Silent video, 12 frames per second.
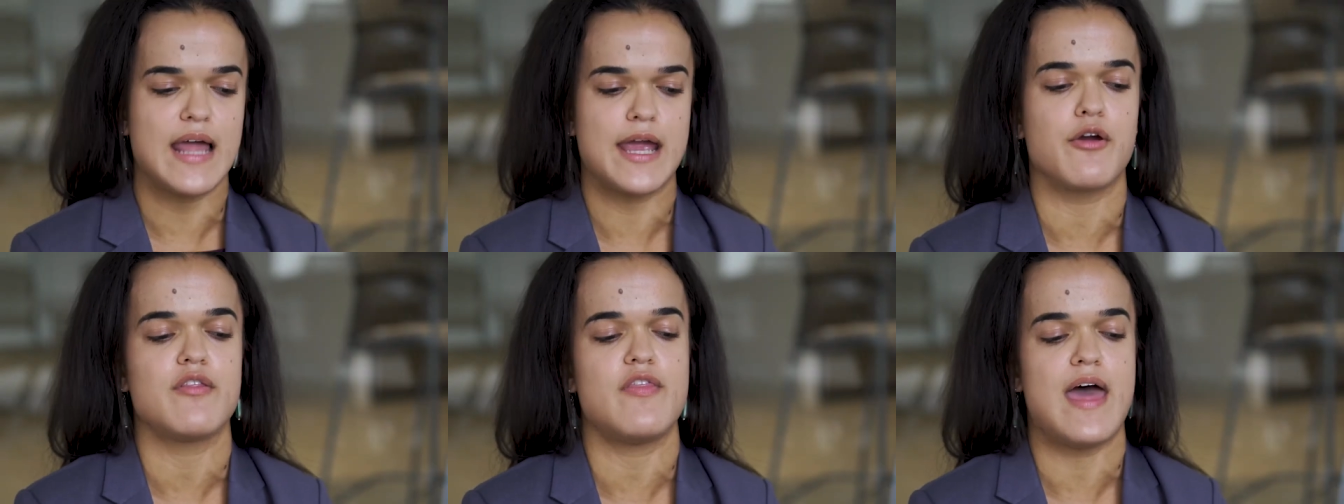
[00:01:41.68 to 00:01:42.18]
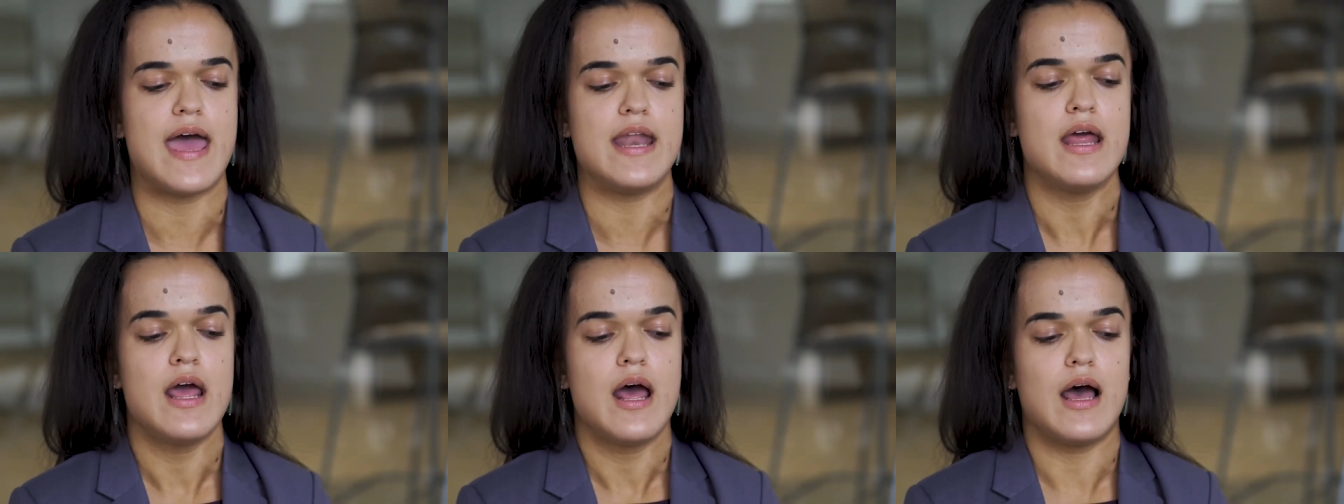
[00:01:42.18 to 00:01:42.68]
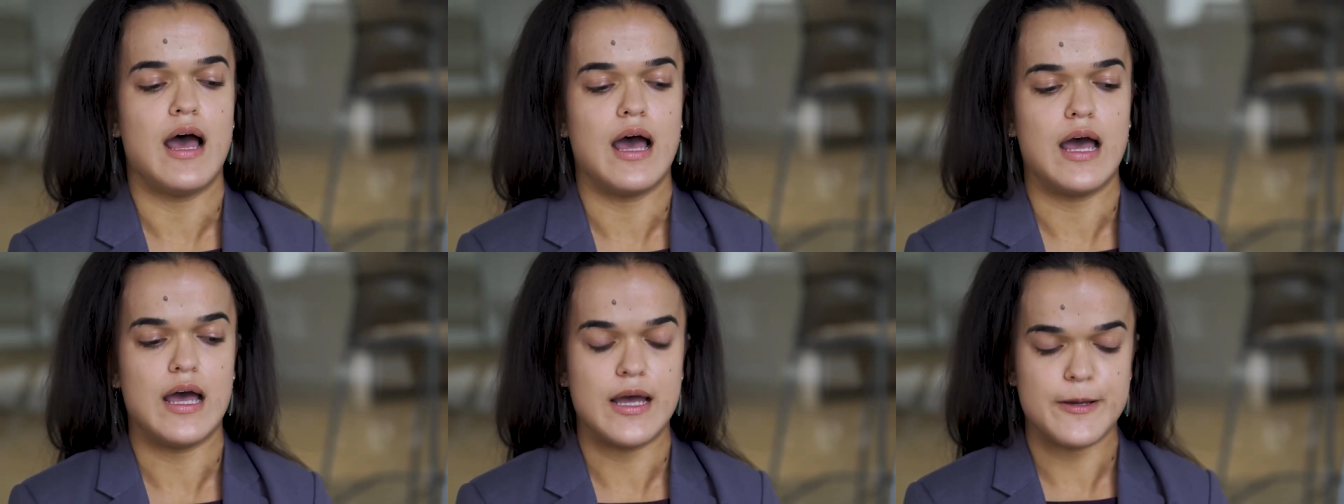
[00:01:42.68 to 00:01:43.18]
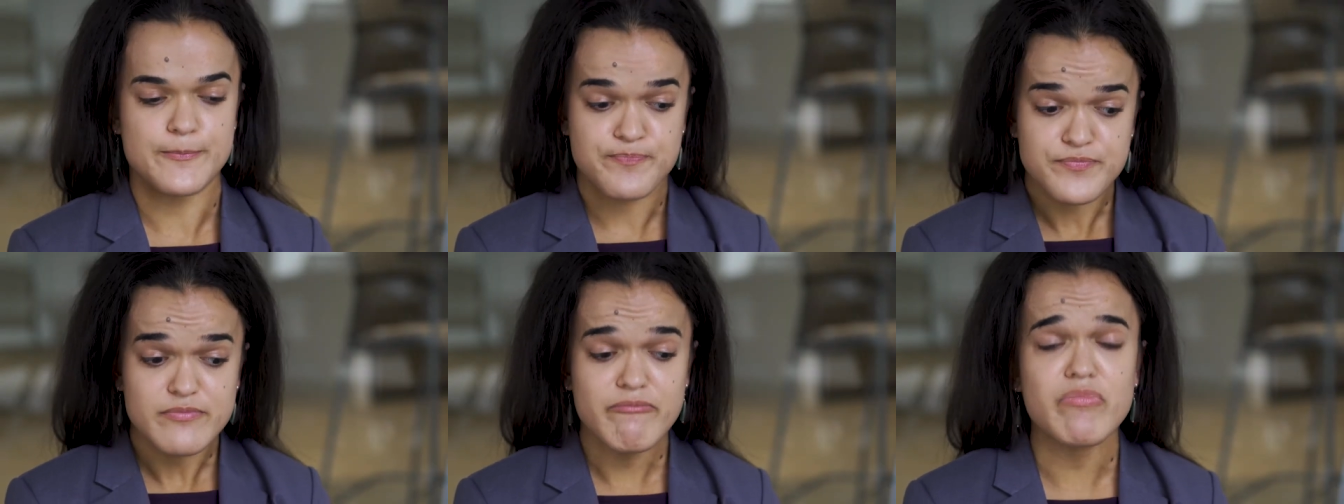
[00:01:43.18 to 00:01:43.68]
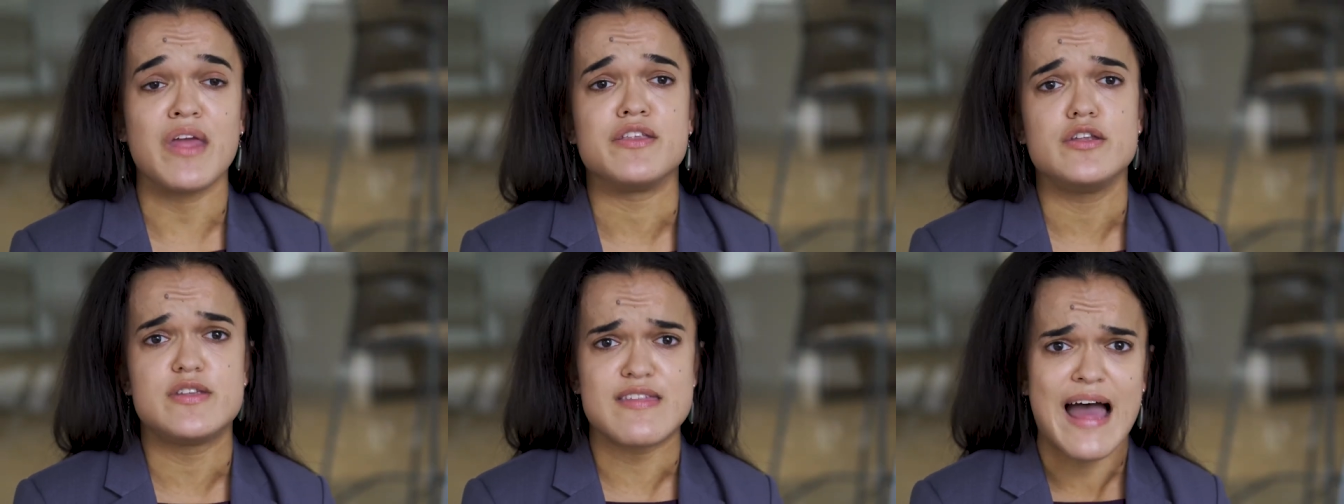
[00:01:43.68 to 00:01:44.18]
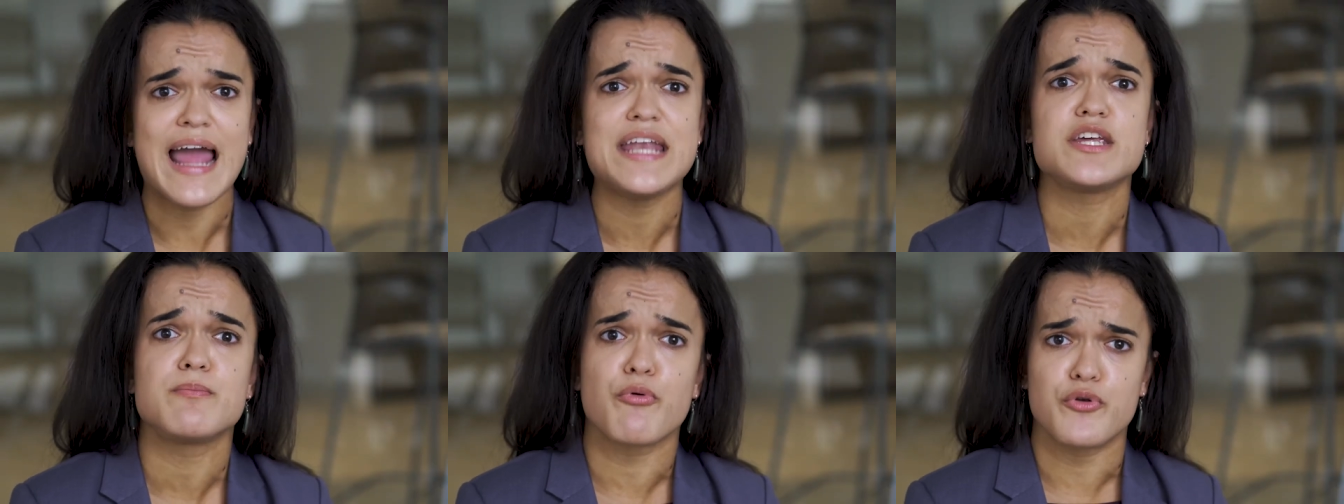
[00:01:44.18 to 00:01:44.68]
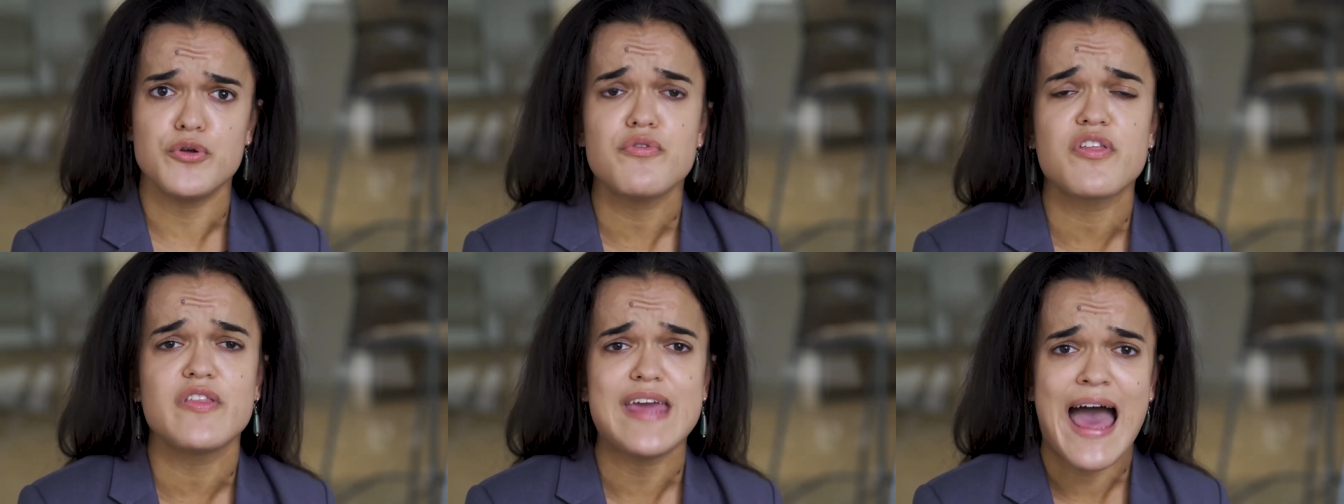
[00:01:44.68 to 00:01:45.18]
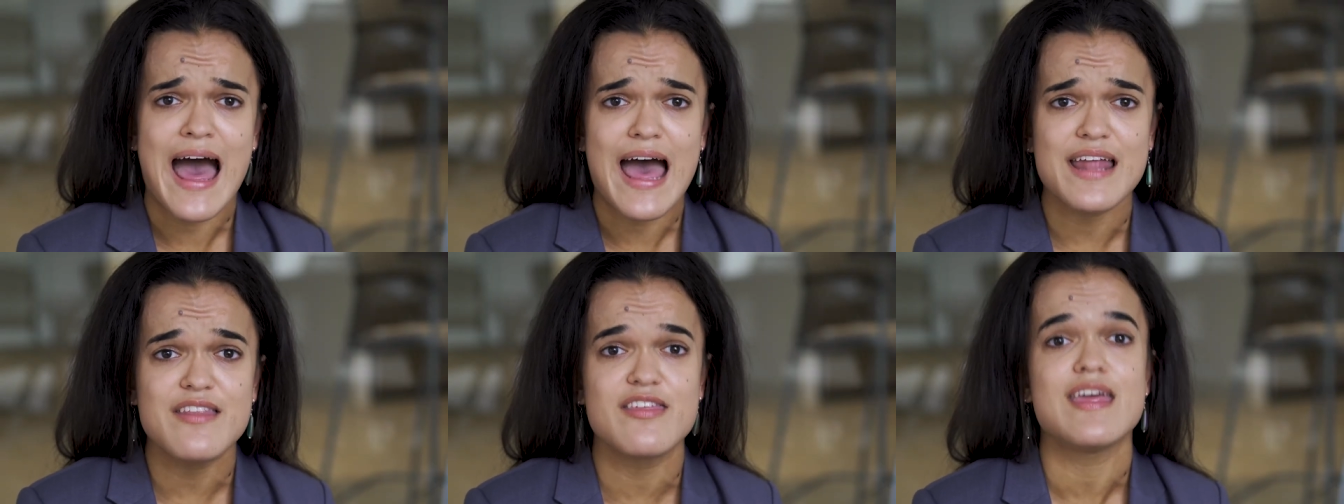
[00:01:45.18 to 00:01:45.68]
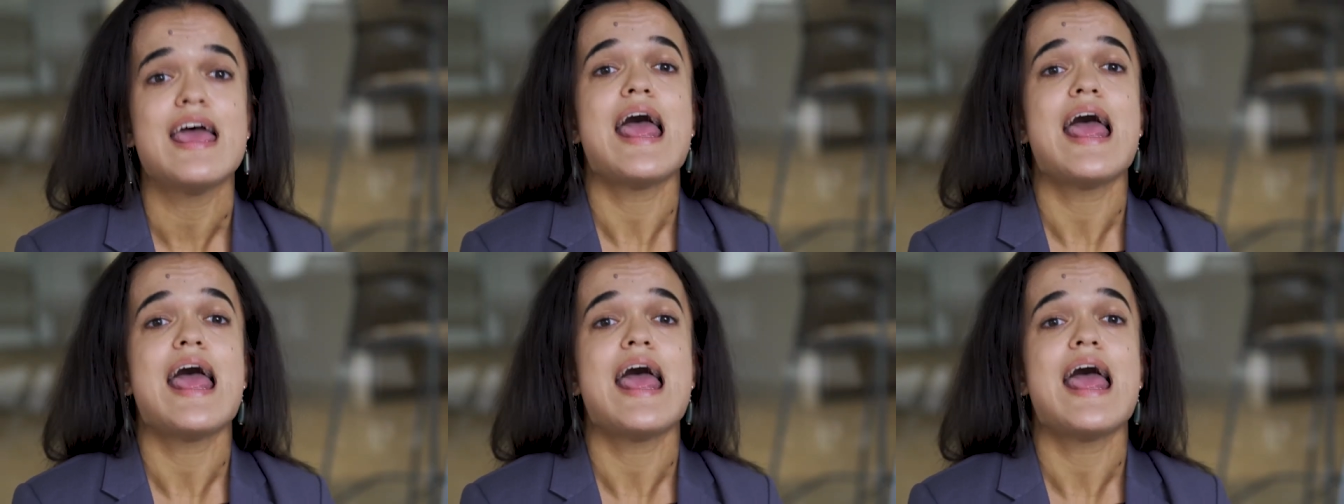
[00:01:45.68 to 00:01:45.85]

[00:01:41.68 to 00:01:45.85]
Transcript: layer that uh, designed and produced the ads,